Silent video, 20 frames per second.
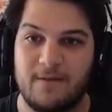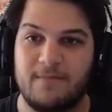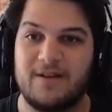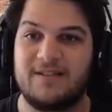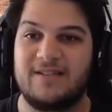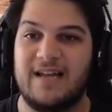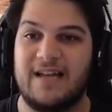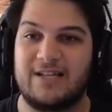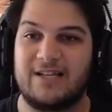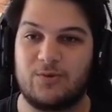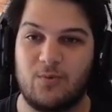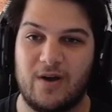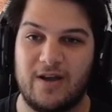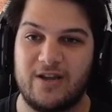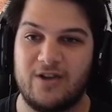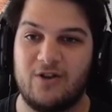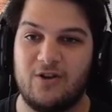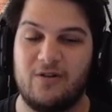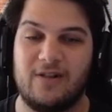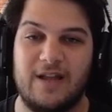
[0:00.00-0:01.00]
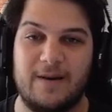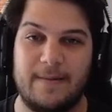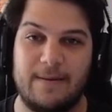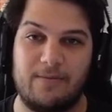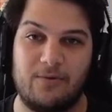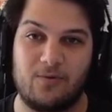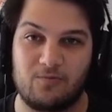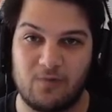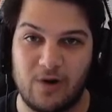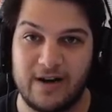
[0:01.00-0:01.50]
Because that's why, a lot of
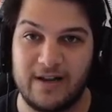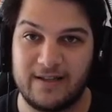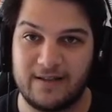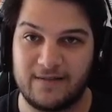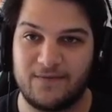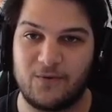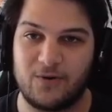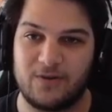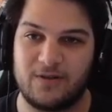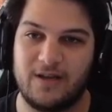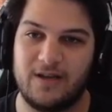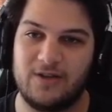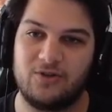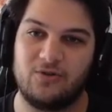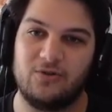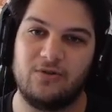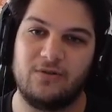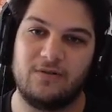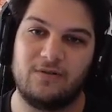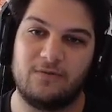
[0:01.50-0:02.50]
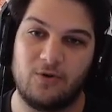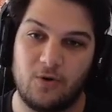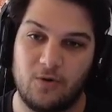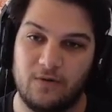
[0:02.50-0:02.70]
people are running the Fourth Angel,